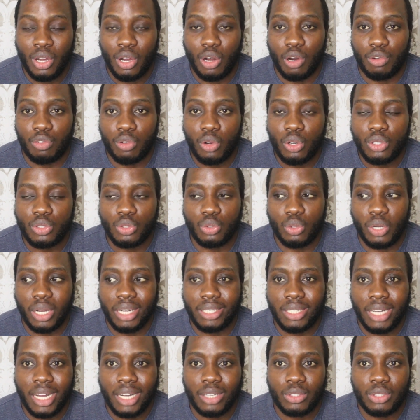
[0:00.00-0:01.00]
of course you
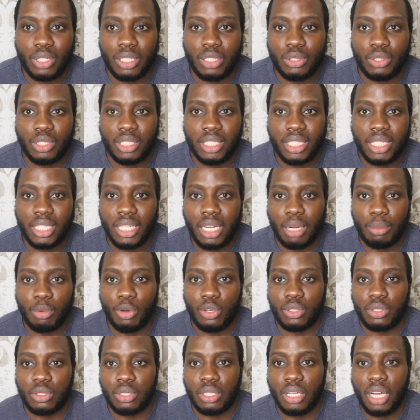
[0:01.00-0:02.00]
can actually think
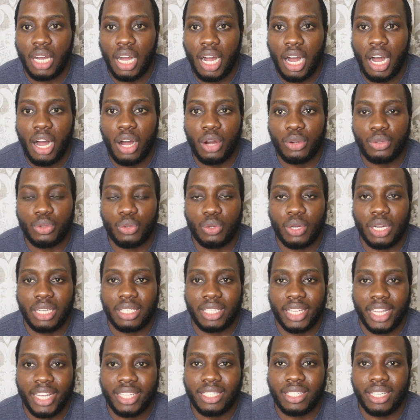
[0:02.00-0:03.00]
about how you can
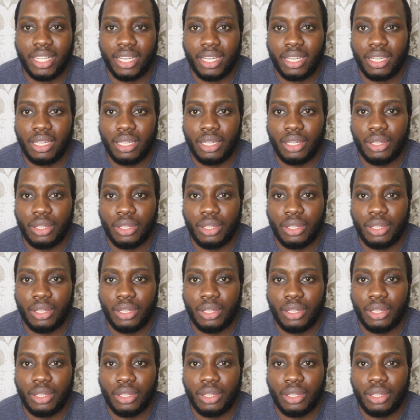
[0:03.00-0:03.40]
get there.